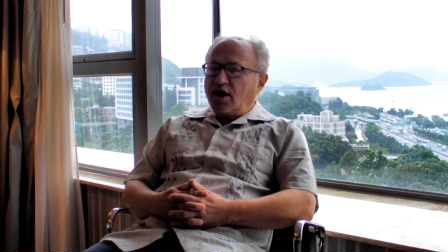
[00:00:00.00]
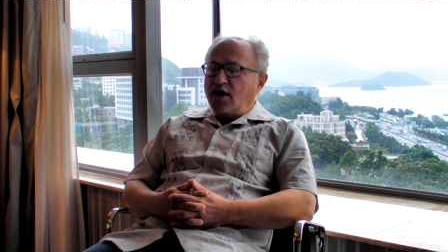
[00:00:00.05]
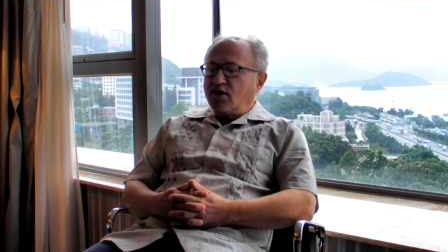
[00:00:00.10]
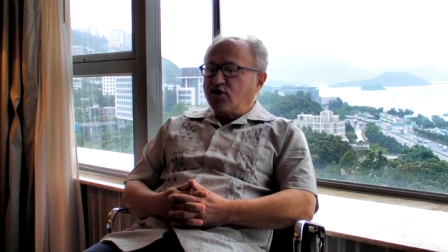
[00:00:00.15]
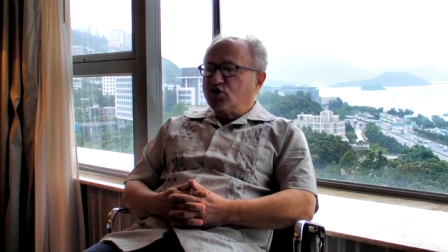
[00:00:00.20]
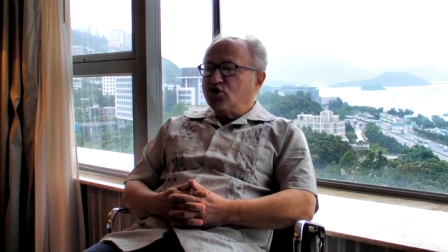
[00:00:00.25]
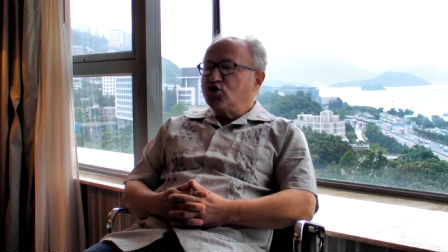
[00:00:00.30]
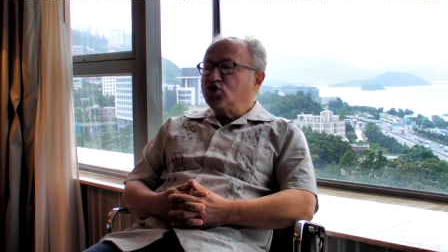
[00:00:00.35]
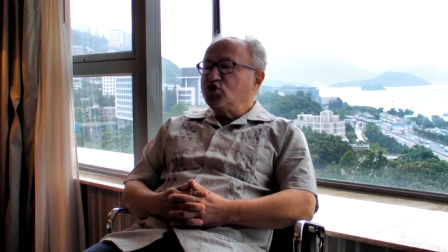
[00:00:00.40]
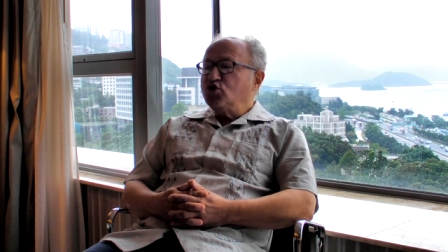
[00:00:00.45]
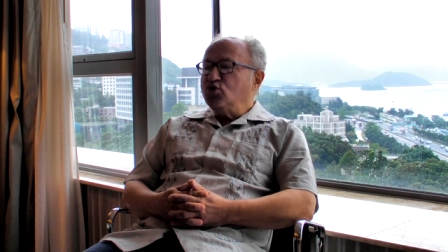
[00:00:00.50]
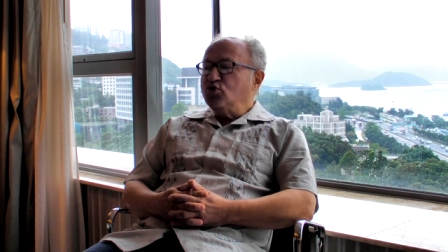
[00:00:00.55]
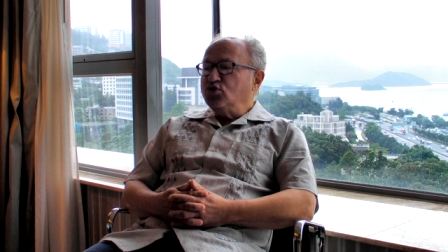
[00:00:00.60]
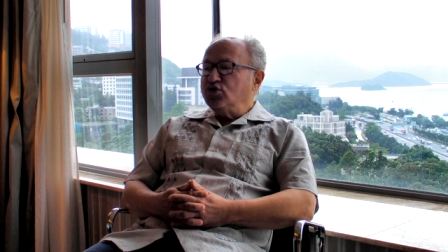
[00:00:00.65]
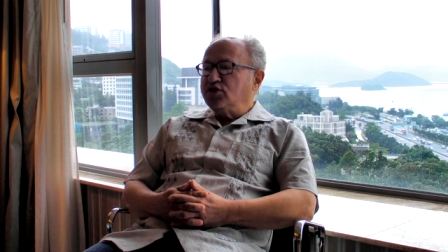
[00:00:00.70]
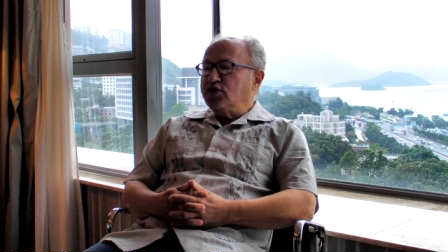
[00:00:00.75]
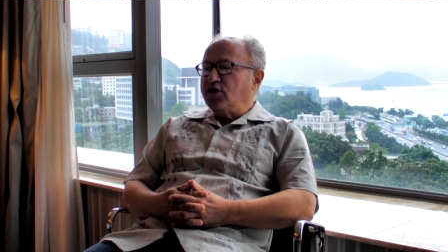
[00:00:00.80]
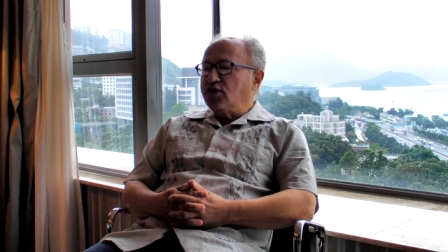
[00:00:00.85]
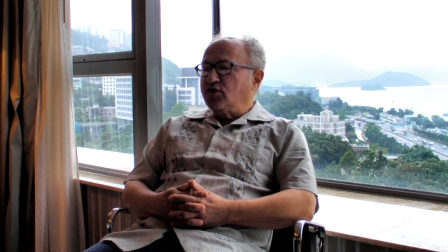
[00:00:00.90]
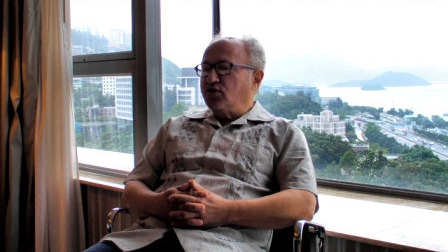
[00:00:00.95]
are
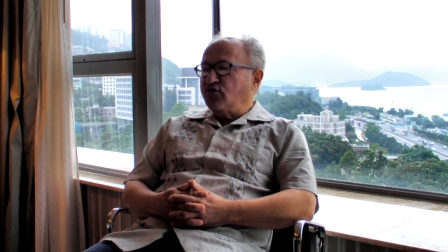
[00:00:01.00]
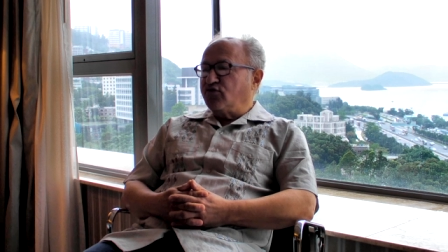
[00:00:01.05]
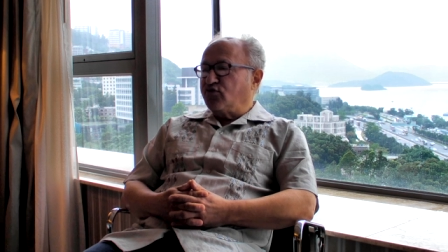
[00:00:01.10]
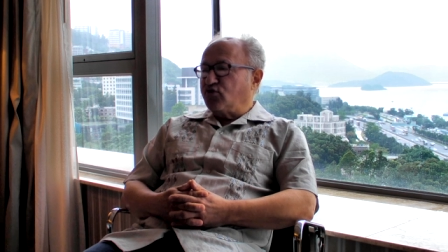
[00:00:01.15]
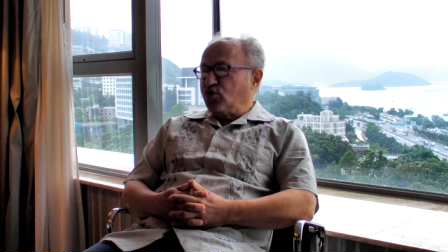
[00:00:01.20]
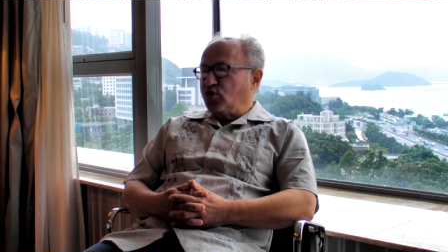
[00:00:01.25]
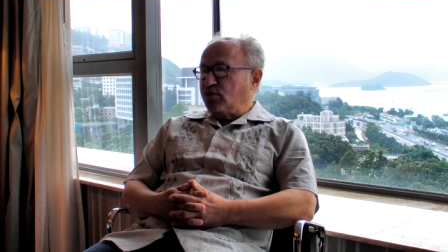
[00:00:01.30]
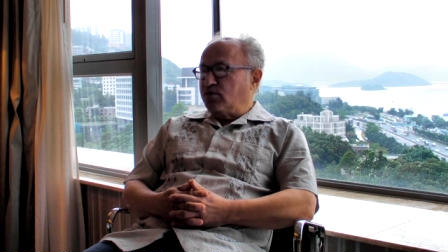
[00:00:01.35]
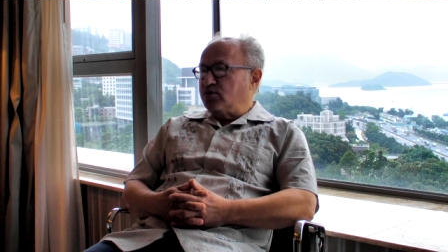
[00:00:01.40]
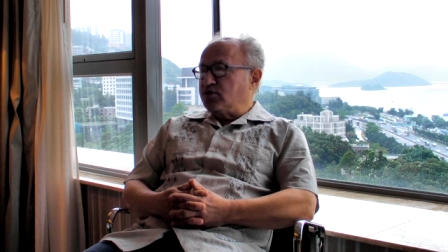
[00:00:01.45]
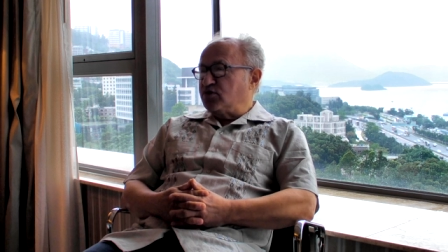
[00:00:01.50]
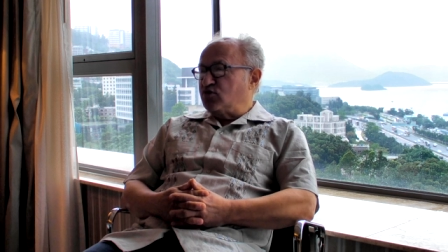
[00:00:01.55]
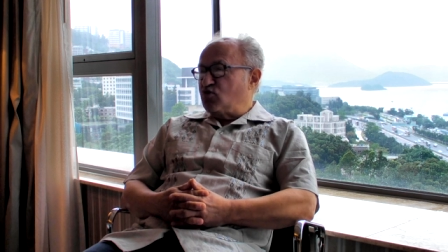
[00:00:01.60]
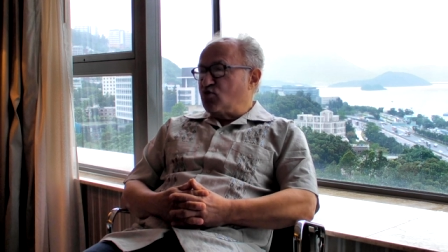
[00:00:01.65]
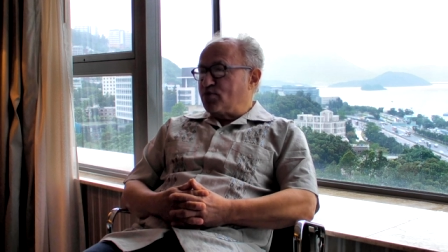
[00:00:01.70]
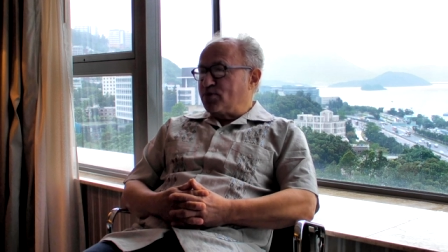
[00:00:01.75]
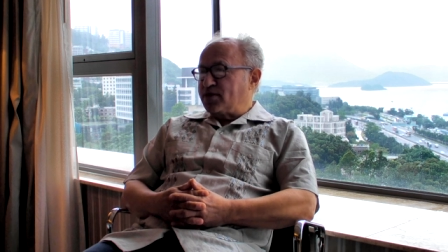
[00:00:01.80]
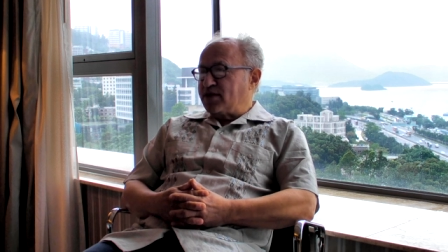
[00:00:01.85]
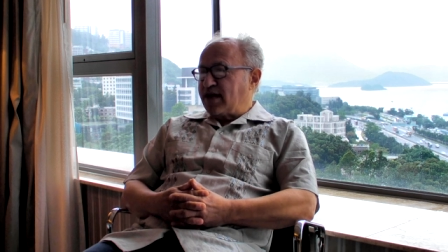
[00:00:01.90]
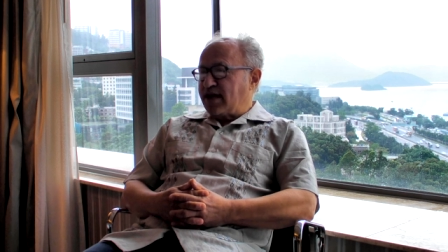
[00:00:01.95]
choosing the firms that will
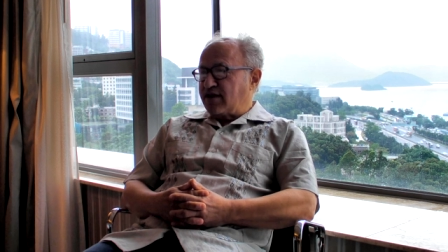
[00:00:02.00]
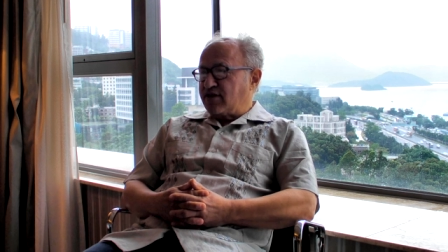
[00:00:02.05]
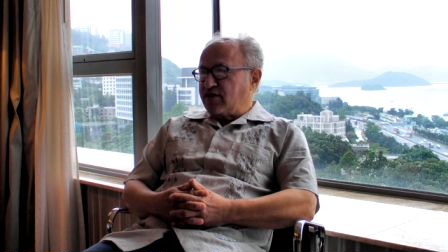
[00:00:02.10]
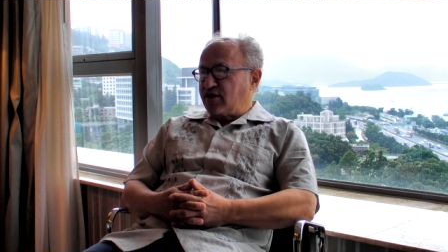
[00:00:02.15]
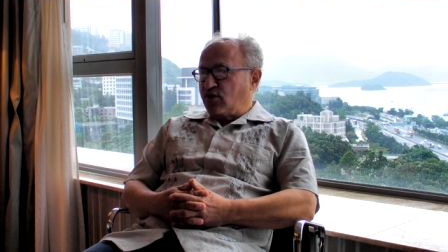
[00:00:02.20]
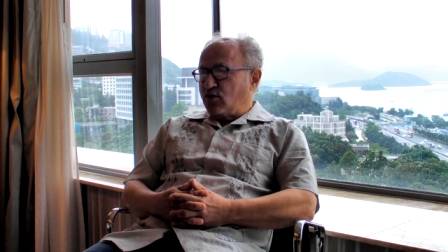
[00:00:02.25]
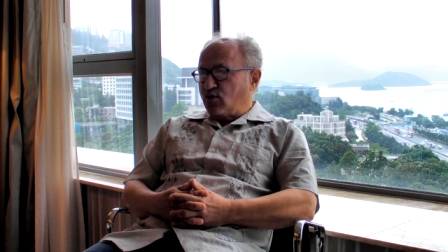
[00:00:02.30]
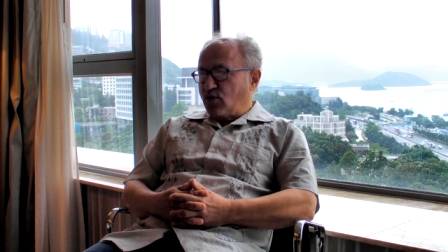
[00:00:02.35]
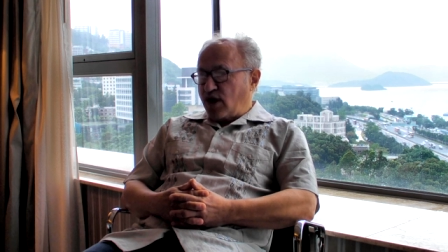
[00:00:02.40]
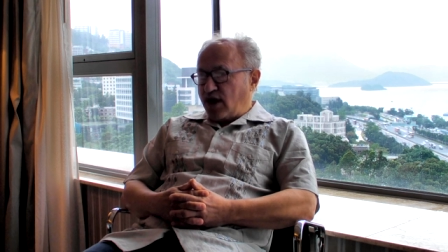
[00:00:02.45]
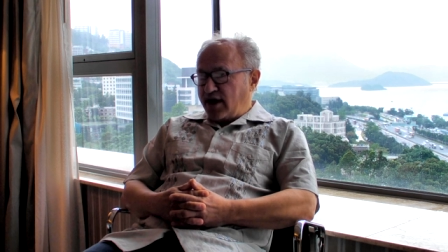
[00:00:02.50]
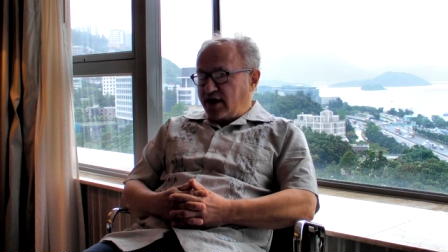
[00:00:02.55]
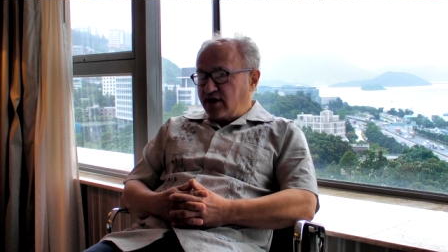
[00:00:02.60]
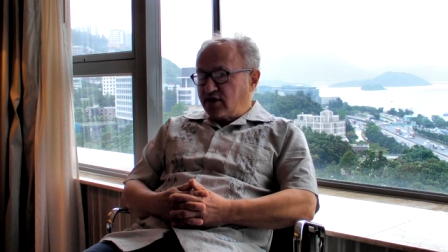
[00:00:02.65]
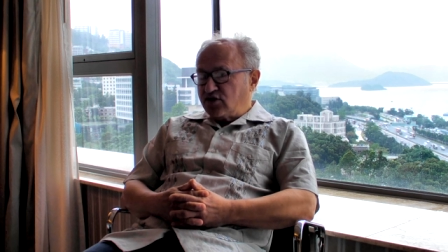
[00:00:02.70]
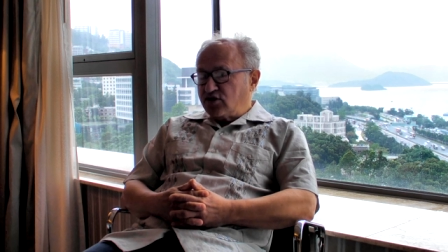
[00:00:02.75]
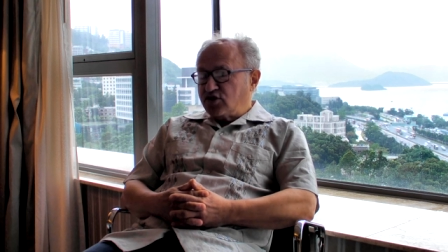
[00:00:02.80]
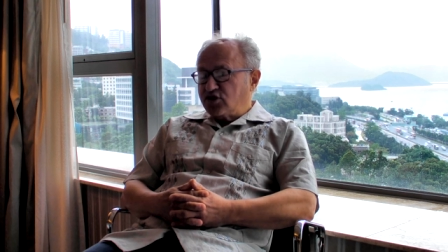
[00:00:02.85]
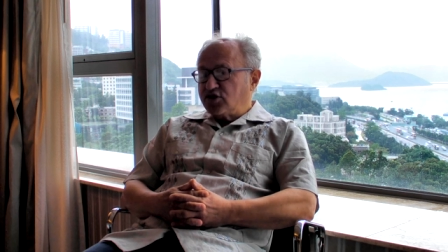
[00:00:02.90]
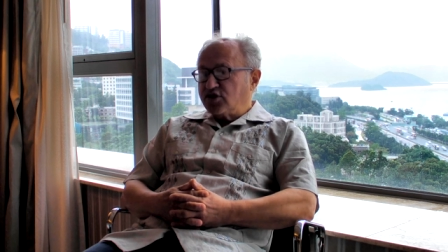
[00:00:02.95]
protect their
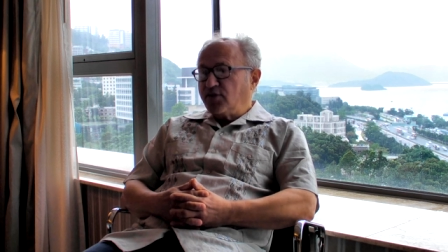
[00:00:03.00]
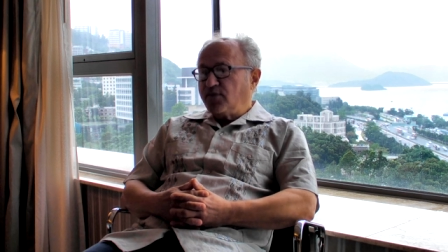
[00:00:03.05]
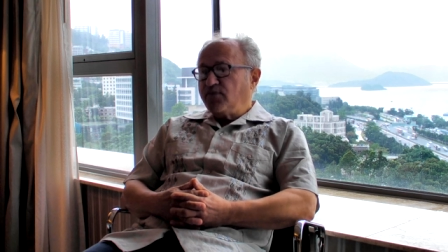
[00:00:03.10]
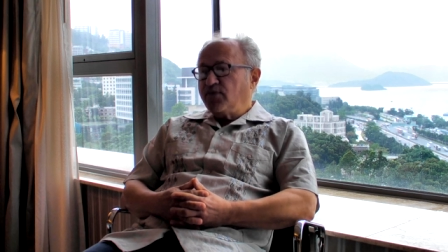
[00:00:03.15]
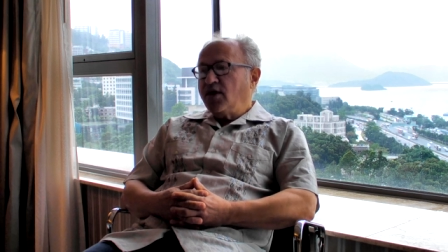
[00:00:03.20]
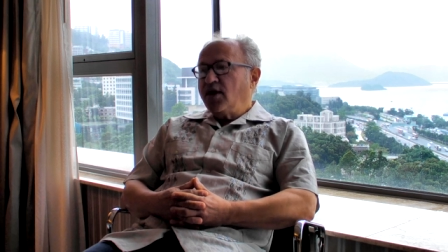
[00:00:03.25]
rights.